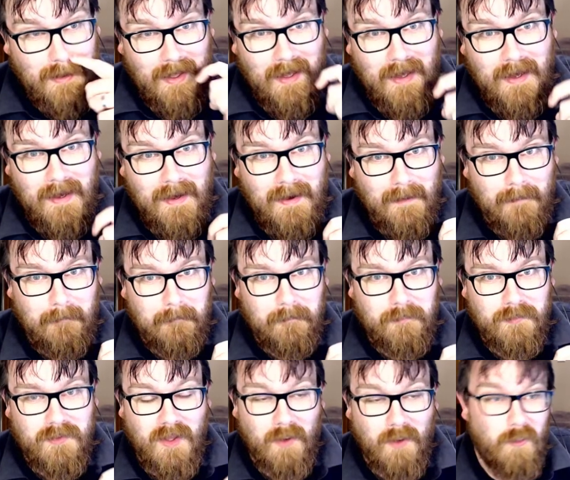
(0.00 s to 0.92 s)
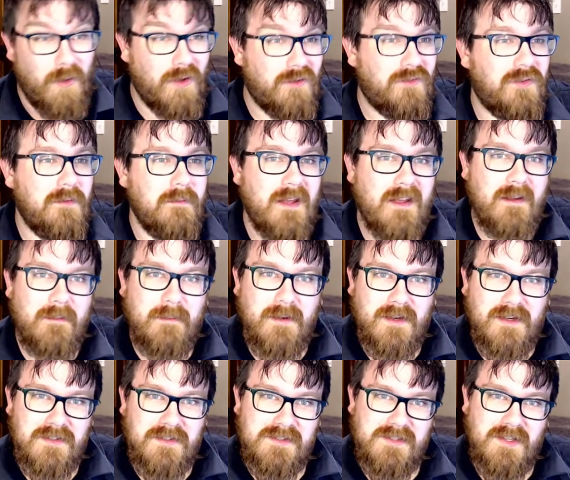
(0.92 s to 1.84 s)
Um, they work for me
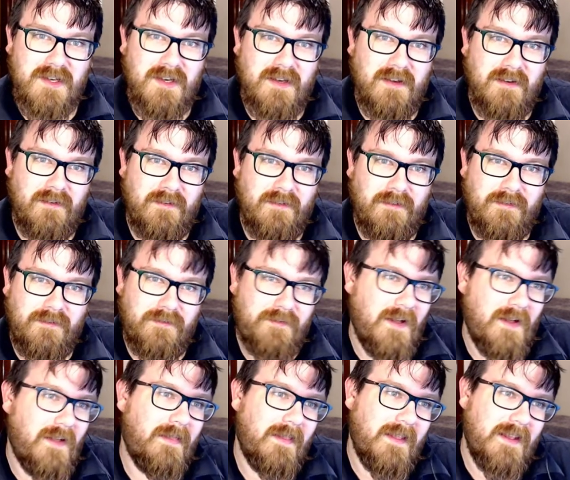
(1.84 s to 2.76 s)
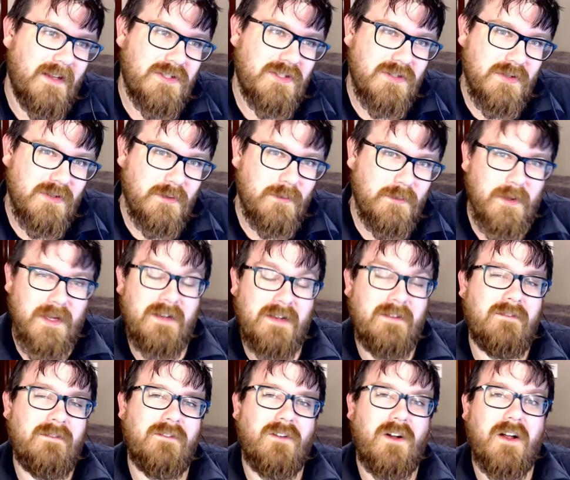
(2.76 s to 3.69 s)
because I found the issue
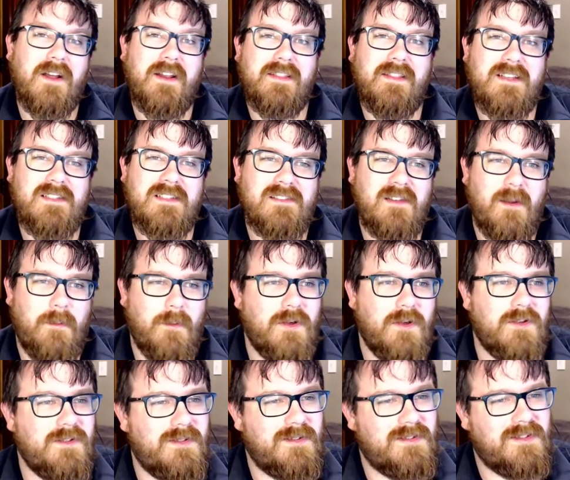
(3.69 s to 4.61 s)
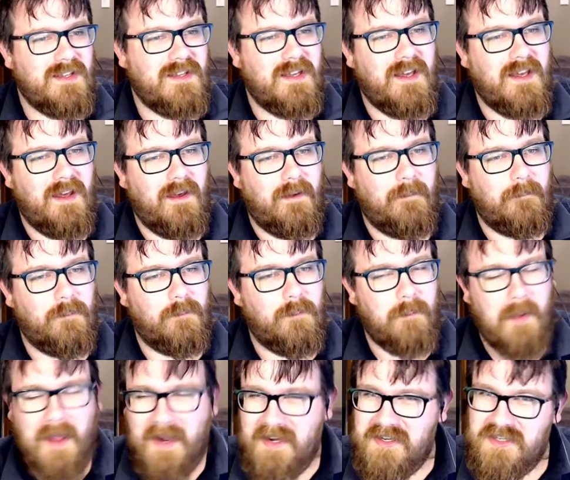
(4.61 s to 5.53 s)
when writing these demos, um,
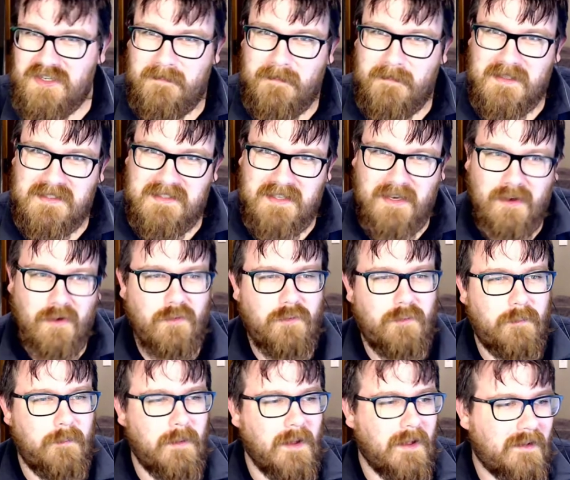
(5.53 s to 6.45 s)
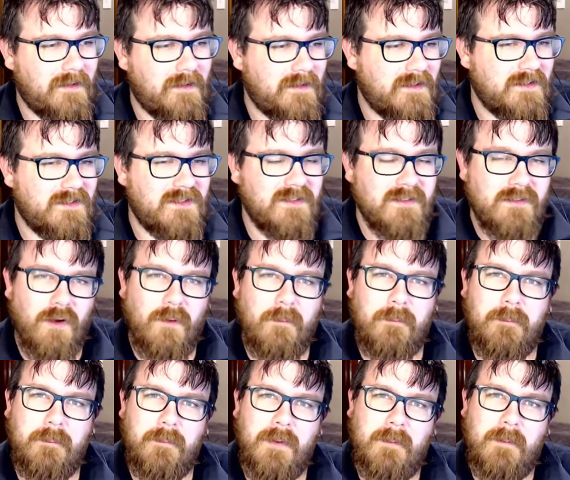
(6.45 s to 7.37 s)
patched it myself, but it's
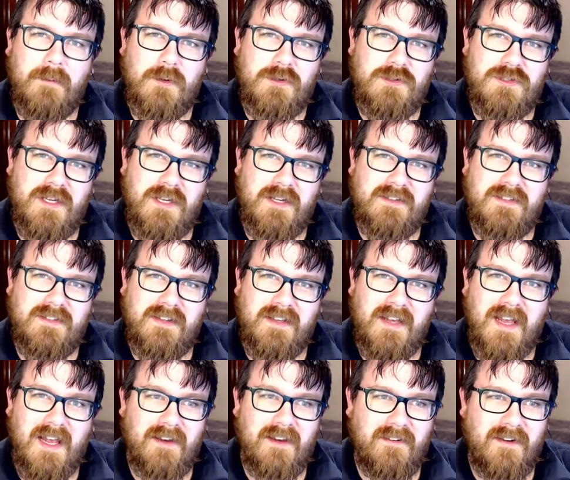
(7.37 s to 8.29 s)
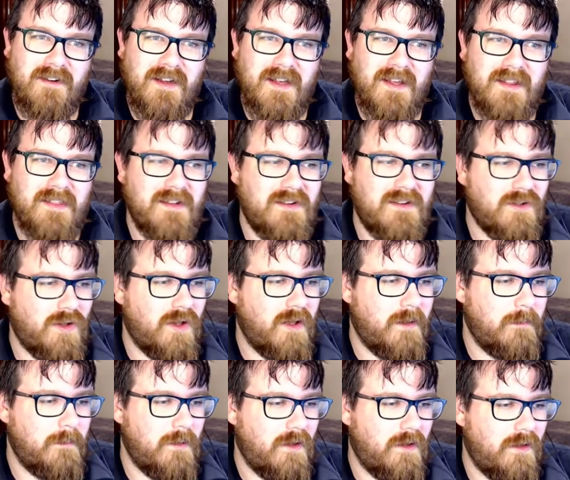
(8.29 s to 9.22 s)
not been pushed out to the gallery at the
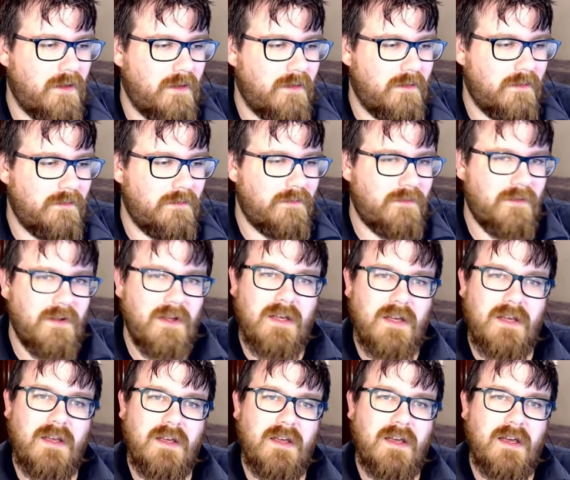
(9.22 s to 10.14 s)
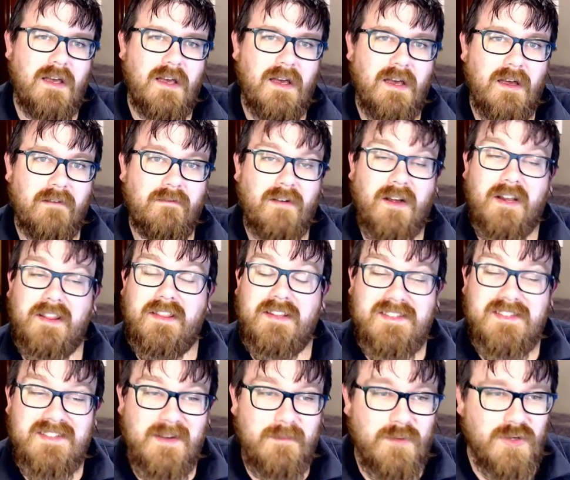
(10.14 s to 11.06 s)
time of uh, running
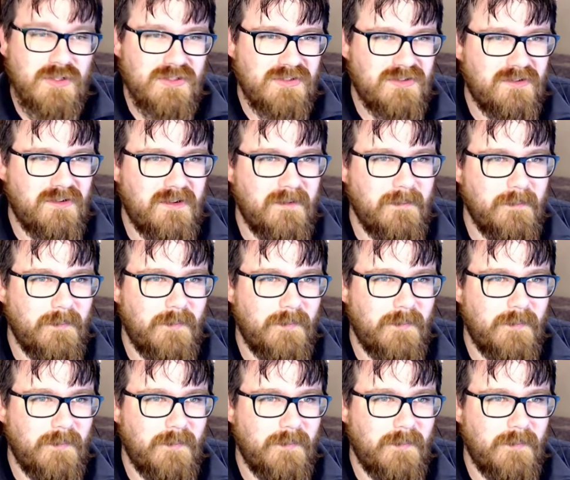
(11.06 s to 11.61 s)
these demos through.